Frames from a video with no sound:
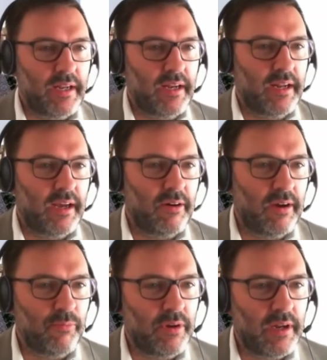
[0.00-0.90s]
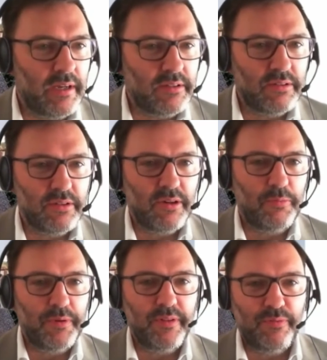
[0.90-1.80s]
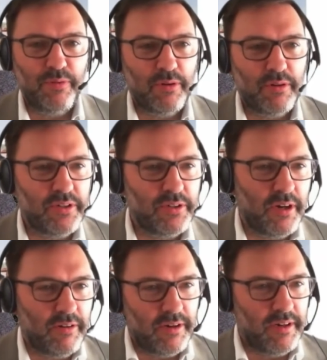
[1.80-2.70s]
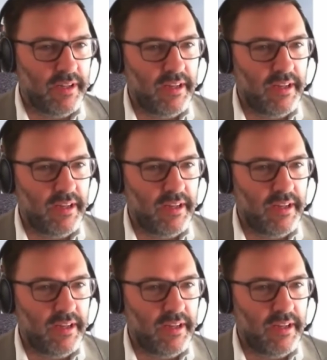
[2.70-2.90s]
And now I would like to open the floor to our